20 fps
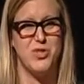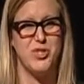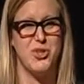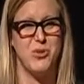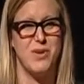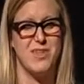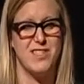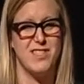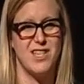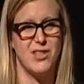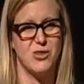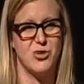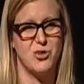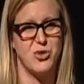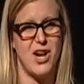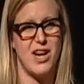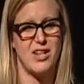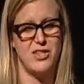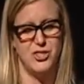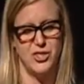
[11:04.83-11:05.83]
to a sales
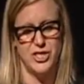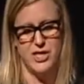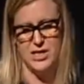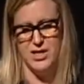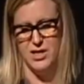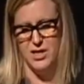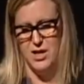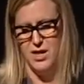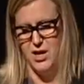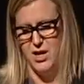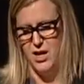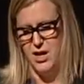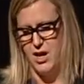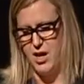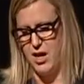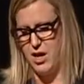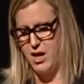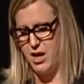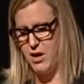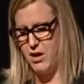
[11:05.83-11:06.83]
strategy.
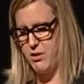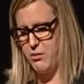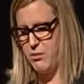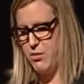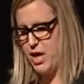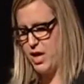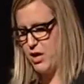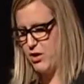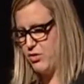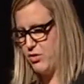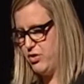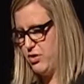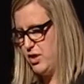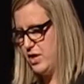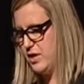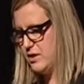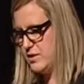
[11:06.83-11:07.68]
The